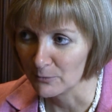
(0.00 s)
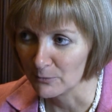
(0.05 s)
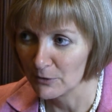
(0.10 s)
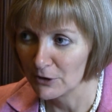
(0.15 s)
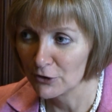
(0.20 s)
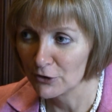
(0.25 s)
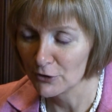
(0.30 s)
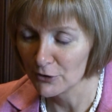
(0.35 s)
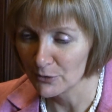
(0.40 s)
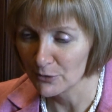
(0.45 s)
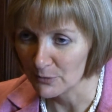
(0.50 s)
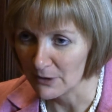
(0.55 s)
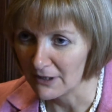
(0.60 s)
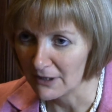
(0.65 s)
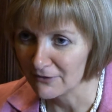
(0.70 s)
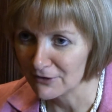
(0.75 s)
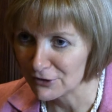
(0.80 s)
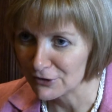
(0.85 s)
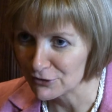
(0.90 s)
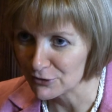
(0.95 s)
know that we
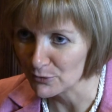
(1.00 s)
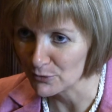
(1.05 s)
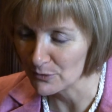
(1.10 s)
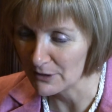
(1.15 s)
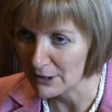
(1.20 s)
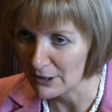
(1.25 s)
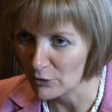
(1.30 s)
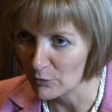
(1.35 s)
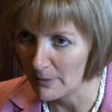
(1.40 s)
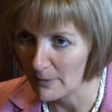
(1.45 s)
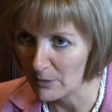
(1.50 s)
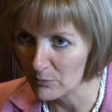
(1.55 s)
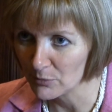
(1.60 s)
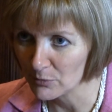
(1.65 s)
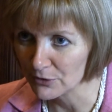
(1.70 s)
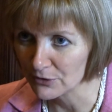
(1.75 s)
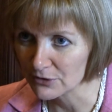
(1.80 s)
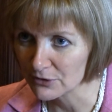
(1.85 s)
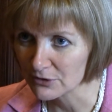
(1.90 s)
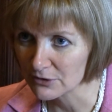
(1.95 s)
have an issue with our
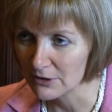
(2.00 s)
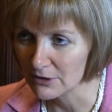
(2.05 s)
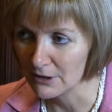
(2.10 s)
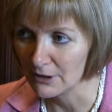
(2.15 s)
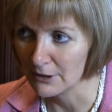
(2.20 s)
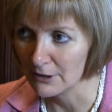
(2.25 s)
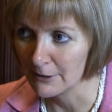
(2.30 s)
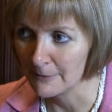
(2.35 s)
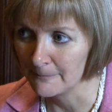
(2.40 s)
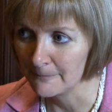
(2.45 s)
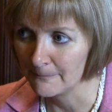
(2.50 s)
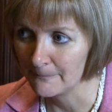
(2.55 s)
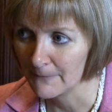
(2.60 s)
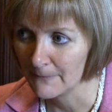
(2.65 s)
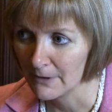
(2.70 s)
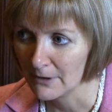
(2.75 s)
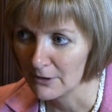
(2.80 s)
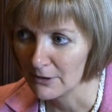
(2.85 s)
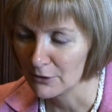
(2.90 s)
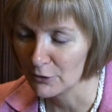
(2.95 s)
members
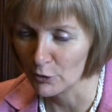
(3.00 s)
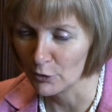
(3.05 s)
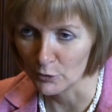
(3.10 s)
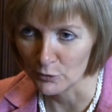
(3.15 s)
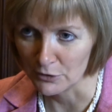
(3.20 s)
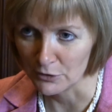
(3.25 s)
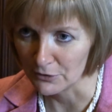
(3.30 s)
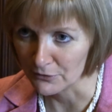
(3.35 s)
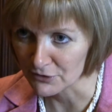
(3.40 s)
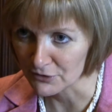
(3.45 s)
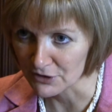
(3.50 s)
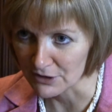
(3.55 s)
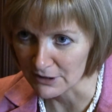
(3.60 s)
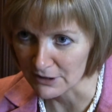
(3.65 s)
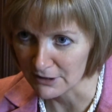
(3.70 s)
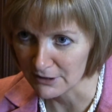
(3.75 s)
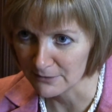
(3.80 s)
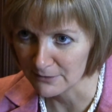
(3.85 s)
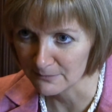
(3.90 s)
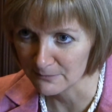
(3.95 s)
not going off
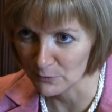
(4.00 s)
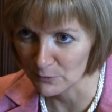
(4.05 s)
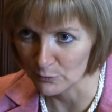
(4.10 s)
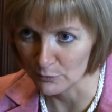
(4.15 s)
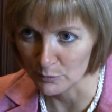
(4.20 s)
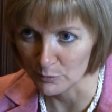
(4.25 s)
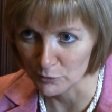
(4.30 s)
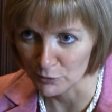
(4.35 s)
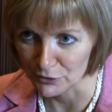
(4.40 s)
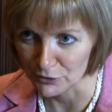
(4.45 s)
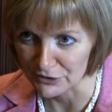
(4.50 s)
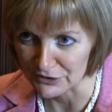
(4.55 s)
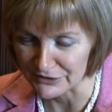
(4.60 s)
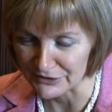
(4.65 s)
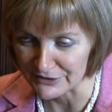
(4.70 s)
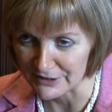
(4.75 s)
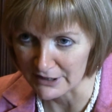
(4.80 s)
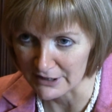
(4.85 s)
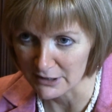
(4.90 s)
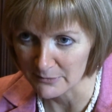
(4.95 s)
sick, not reporting
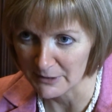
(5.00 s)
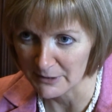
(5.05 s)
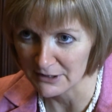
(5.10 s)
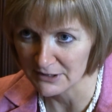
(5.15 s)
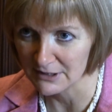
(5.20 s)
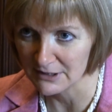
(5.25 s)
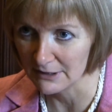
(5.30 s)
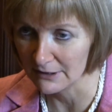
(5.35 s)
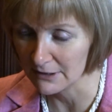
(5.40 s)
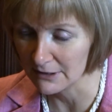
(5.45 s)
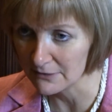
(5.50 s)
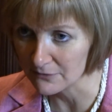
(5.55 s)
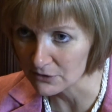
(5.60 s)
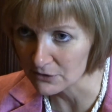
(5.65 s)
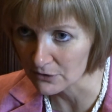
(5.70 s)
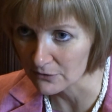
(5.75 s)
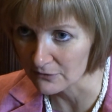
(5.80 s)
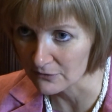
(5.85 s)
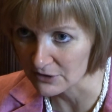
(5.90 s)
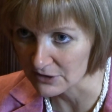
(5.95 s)
sick. They might take leave to
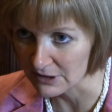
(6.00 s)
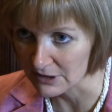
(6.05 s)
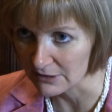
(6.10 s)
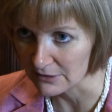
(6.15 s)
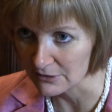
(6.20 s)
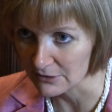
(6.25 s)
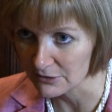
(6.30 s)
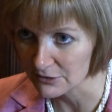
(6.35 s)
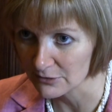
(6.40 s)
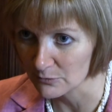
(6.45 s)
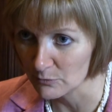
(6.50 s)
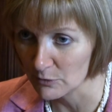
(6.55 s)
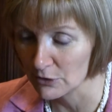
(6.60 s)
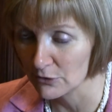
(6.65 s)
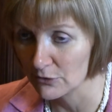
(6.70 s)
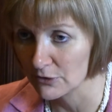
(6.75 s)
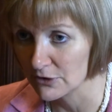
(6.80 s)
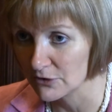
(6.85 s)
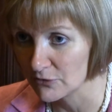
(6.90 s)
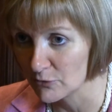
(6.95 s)
cover sickness, and we
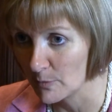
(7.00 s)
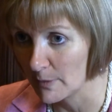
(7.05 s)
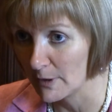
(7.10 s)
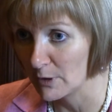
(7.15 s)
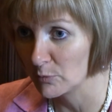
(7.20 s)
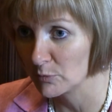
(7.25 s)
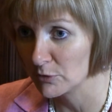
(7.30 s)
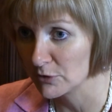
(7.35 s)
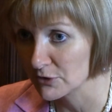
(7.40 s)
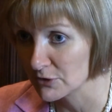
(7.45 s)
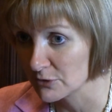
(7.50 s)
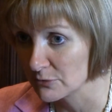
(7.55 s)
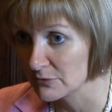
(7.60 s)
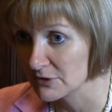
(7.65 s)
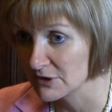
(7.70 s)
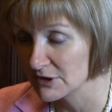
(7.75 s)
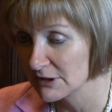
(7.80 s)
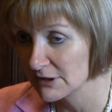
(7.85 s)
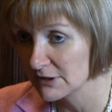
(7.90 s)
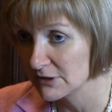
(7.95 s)
know this from our personal
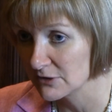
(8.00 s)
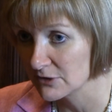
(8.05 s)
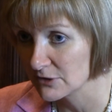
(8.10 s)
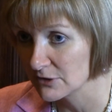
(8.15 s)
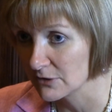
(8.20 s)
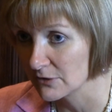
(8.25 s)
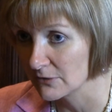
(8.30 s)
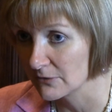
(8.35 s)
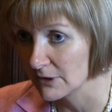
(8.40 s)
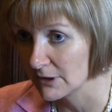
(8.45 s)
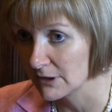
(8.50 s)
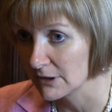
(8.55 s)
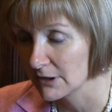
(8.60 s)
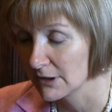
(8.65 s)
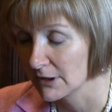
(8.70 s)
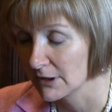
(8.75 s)
resilience survey.